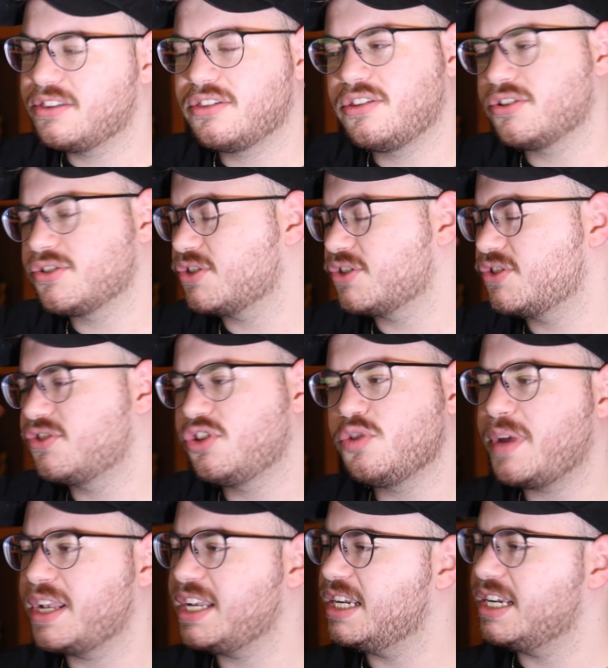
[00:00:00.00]
There's just
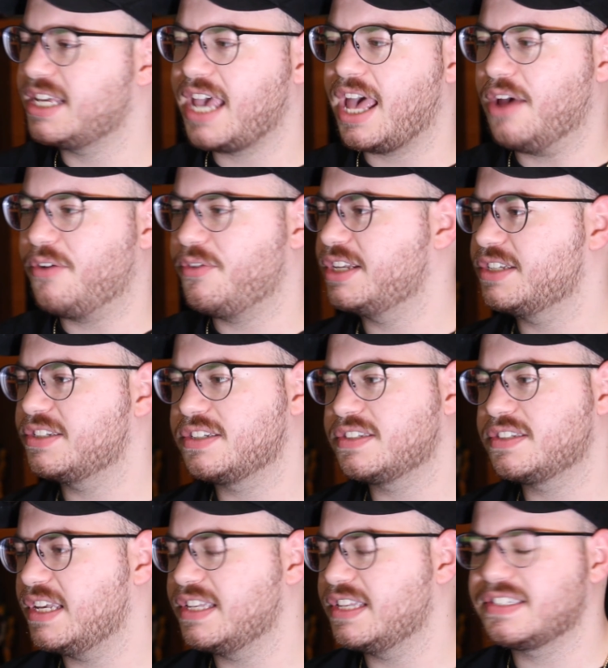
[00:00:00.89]
too many to count, and
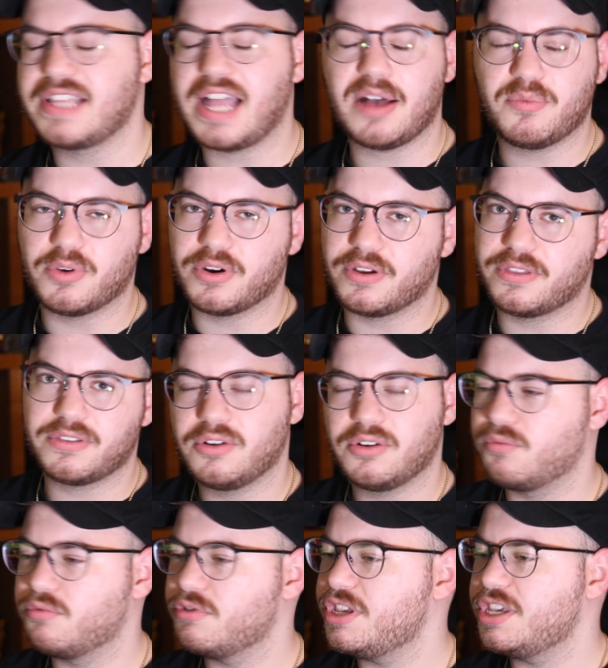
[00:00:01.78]
it's not worth
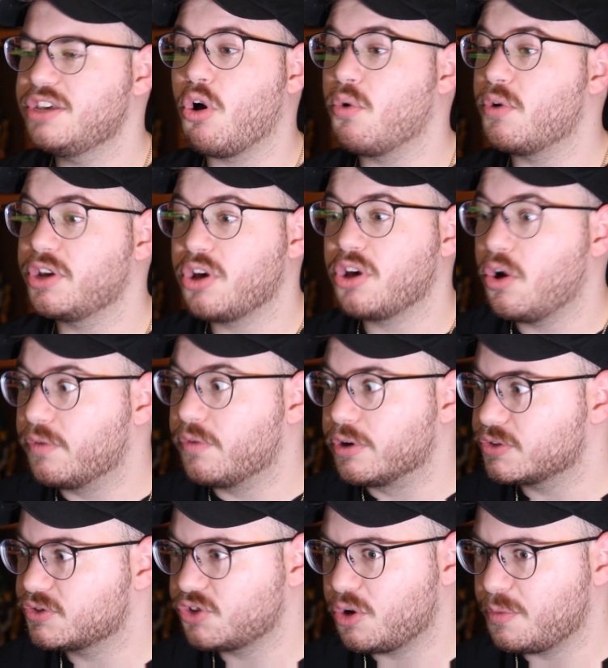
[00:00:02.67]
re-going
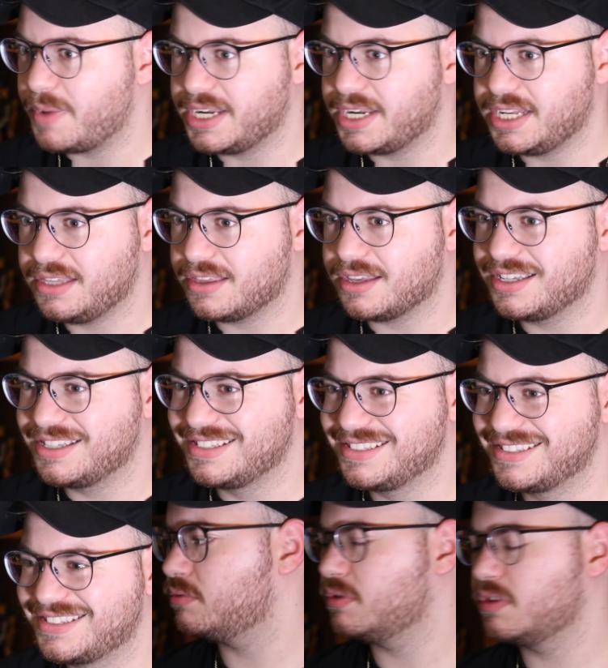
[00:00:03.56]
over so many
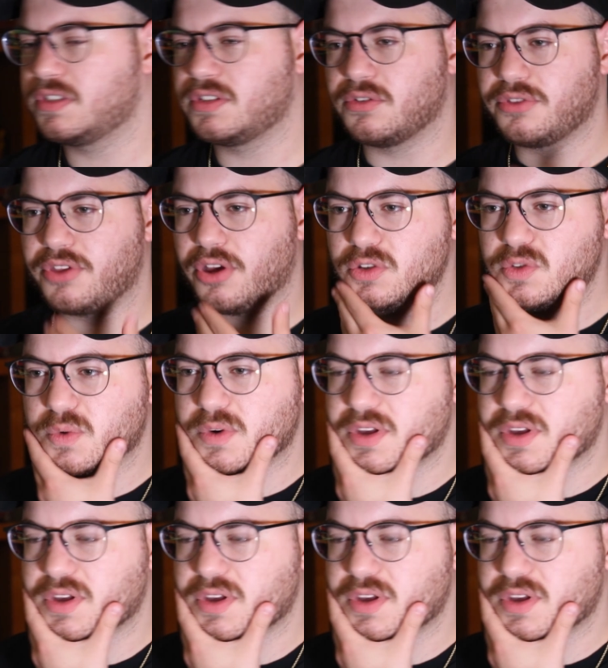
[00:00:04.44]
things. So those were